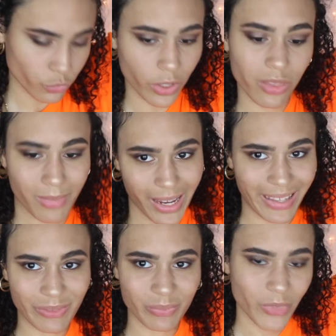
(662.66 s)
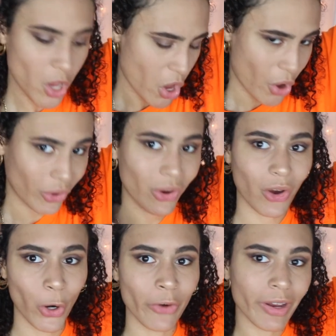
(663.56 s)
with my
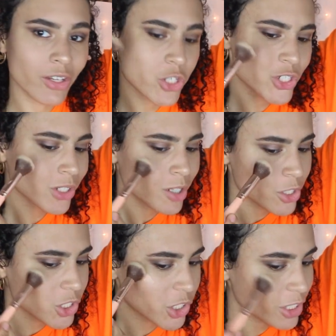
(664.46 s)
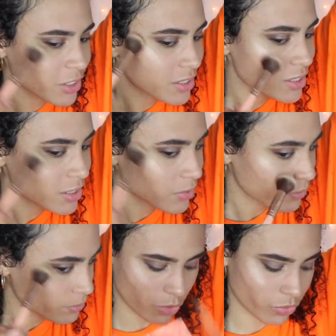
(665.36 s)
orange shirt.
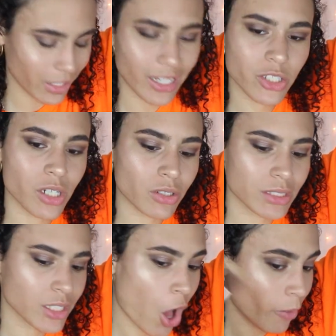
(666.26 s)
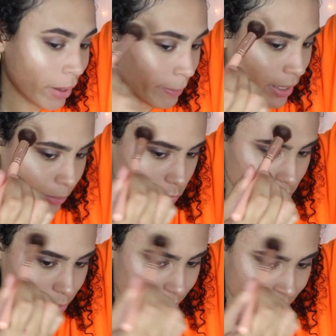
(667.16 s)
Hopefully you don't see all my
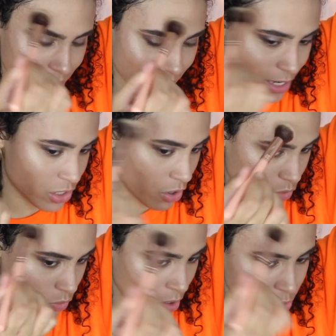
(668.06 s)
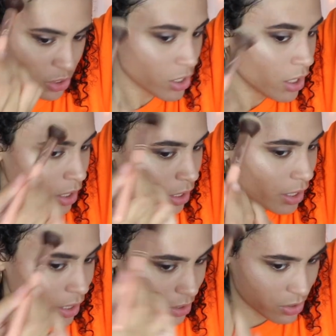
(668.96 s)
pimples, because I don't want
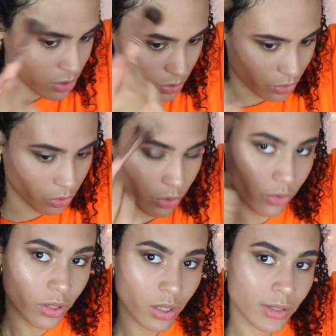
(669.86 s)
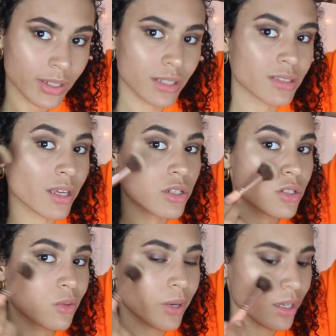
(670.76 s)
it to
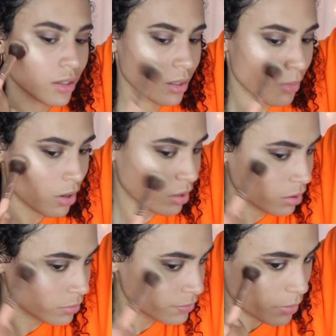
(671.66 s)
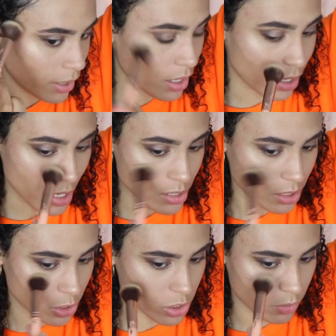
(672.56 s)
accentuate them all. But it
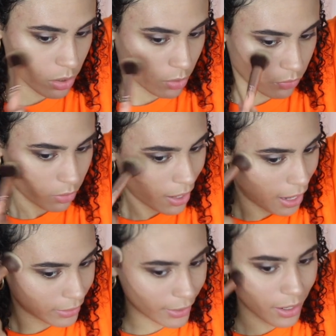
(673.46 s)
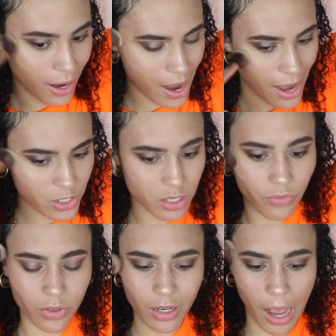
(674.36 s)
is such a beautiful highlighter. I
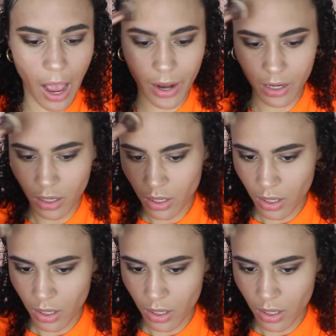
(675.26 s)
actually forgot